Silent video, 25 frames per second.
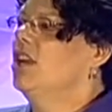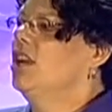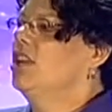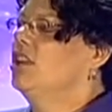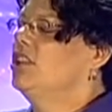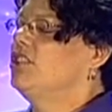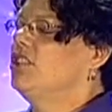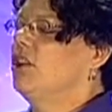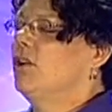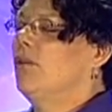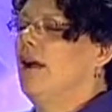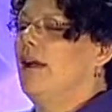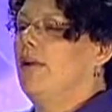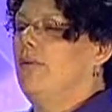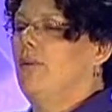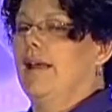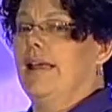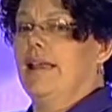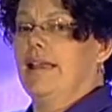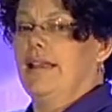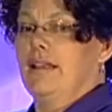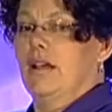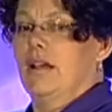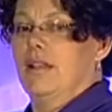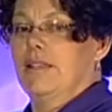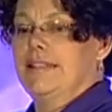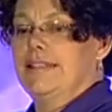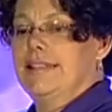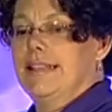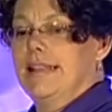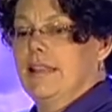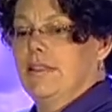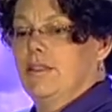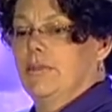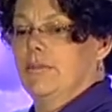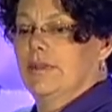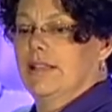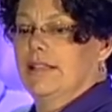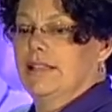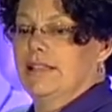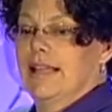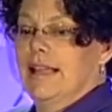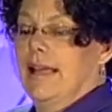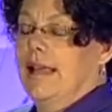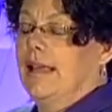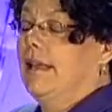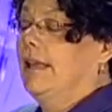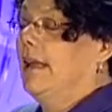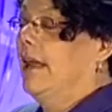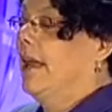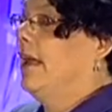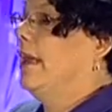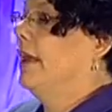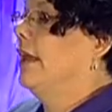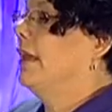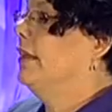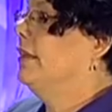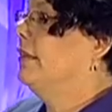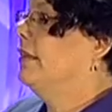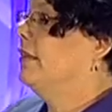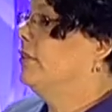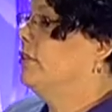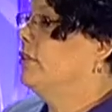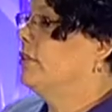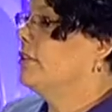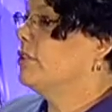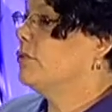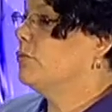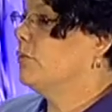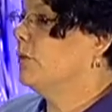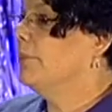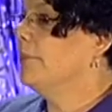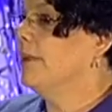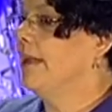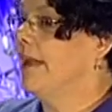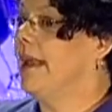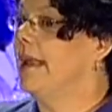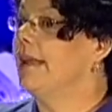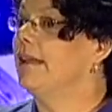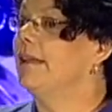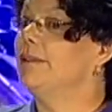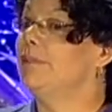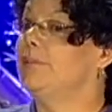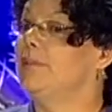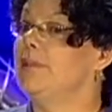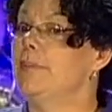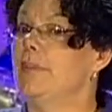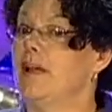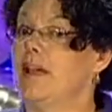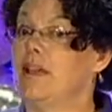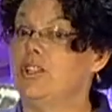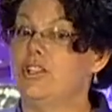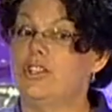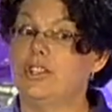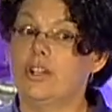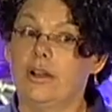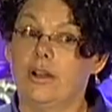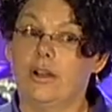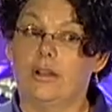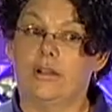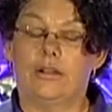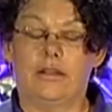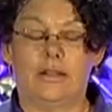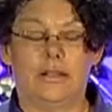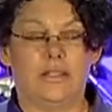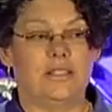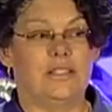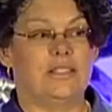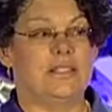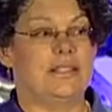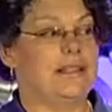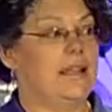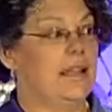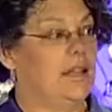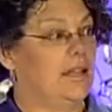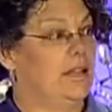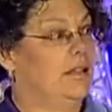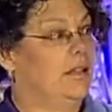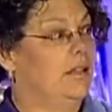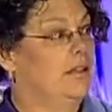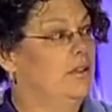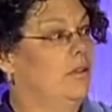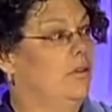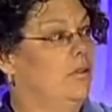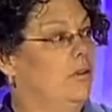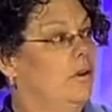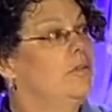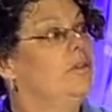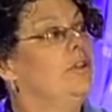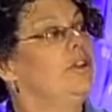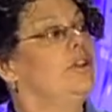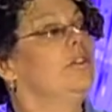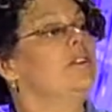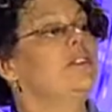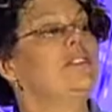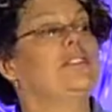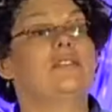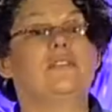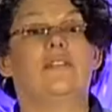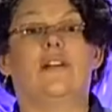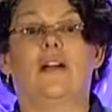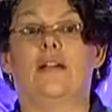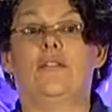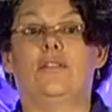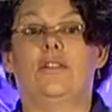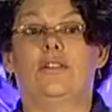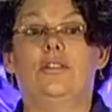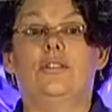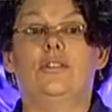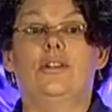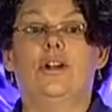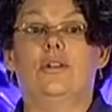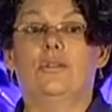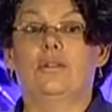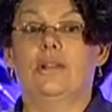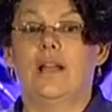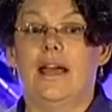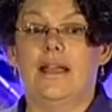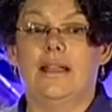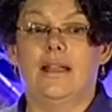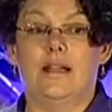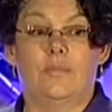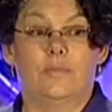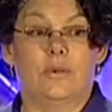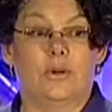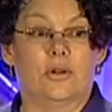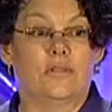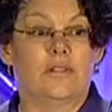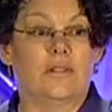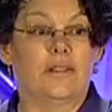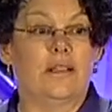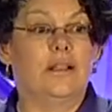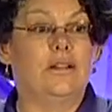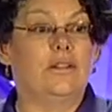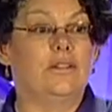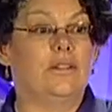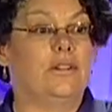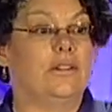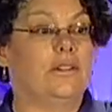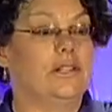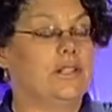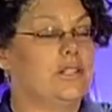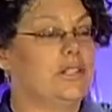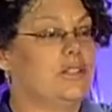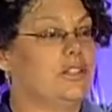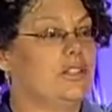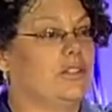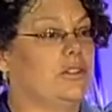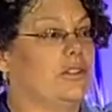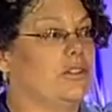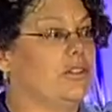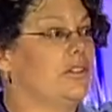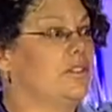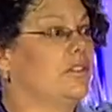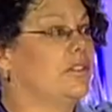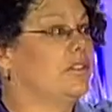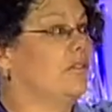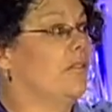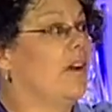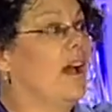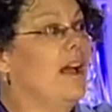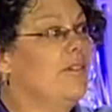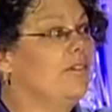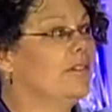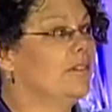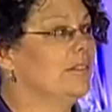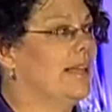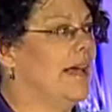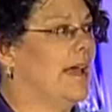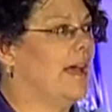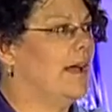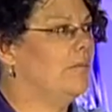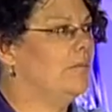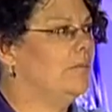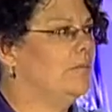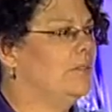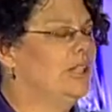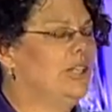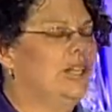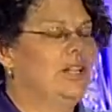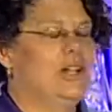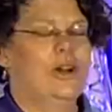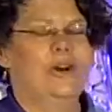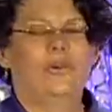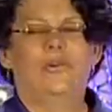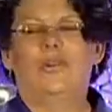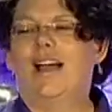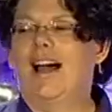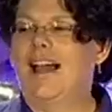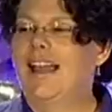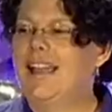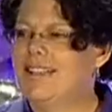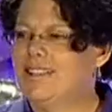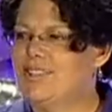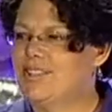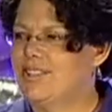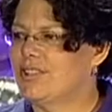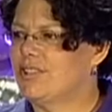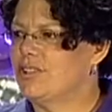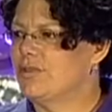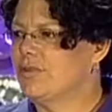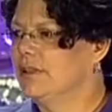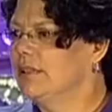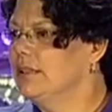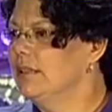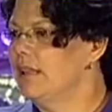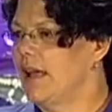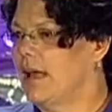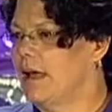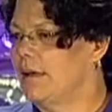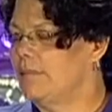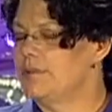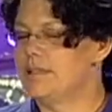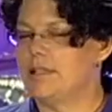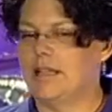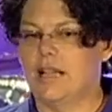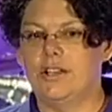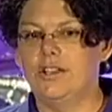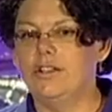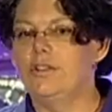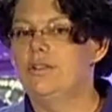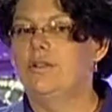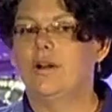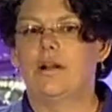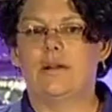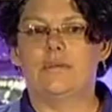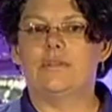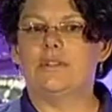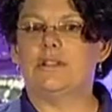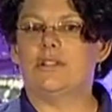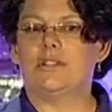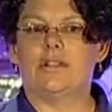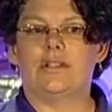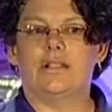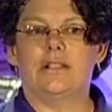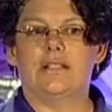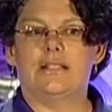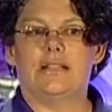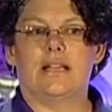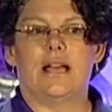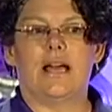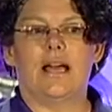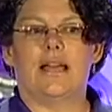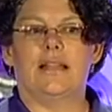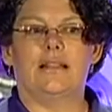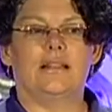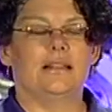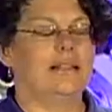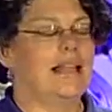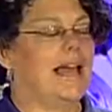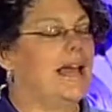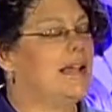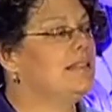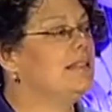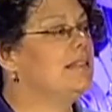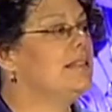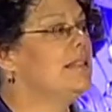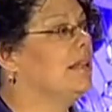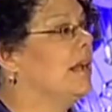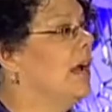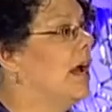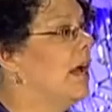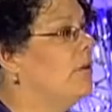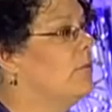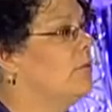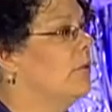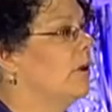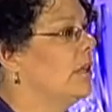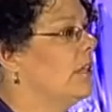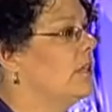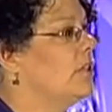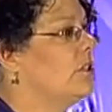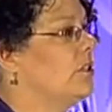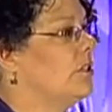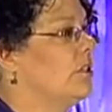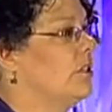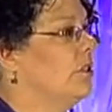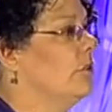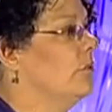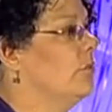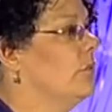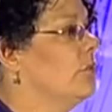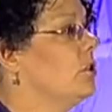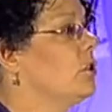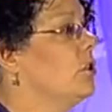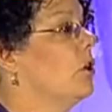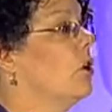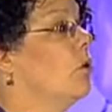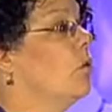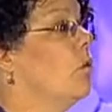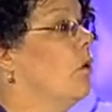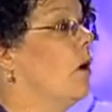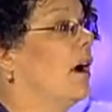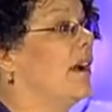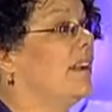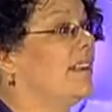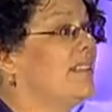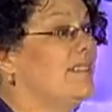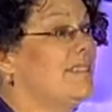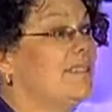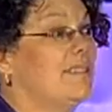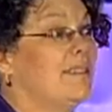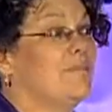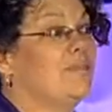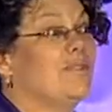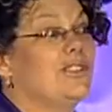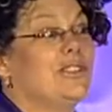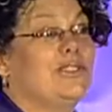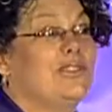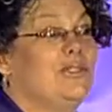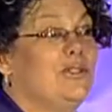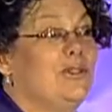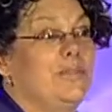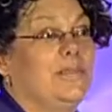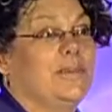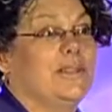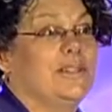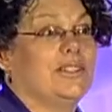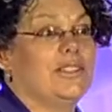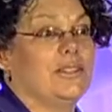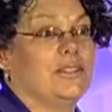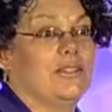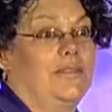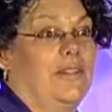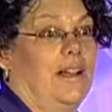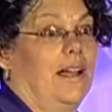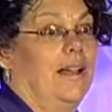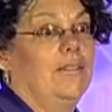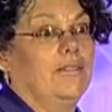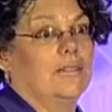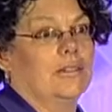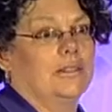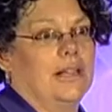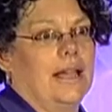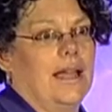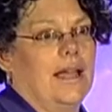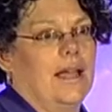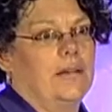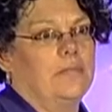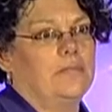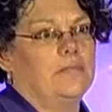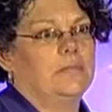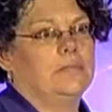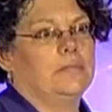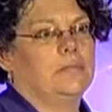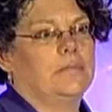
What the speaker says: So I went on the day of the relay, and this woman handed me my shirt and said, well, you're a survivor, you go line up over there, they're gonna start the survivor lap. Well, I had just relapsed. I knew I was gonna die. The last thing I wanted to do was go walk in some stupid survivor lap.